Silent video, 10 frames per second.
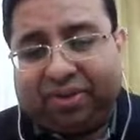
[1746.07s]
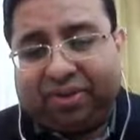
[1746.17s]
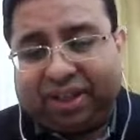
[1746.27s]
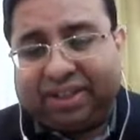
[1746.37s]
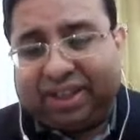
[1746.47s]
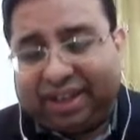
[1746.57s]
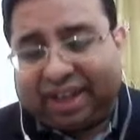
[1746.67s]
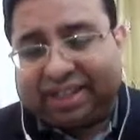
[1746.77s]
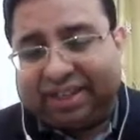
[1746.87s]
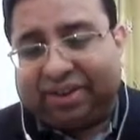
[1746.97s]
Whether it's
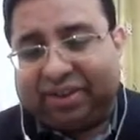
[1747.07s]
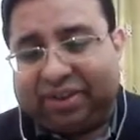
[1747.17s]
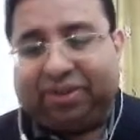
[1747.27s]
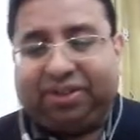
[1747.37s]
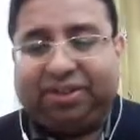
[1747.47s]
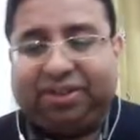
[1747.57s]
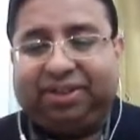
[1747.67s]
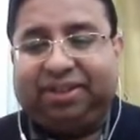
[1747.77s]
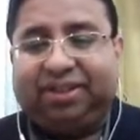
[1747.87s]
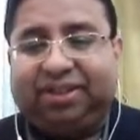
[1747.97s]
indexing or not.
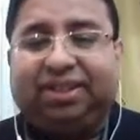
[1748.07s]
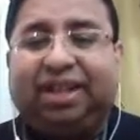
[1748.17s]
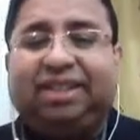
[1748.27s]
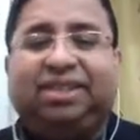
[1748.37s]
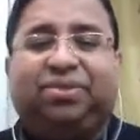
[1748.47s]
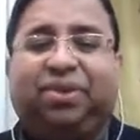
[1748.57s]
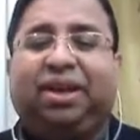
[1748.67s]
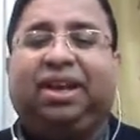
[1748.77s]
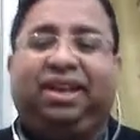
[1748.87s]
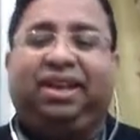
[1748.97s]
So that is the
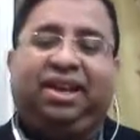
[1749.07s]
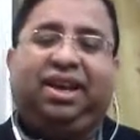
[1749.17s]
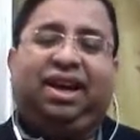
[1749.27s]
way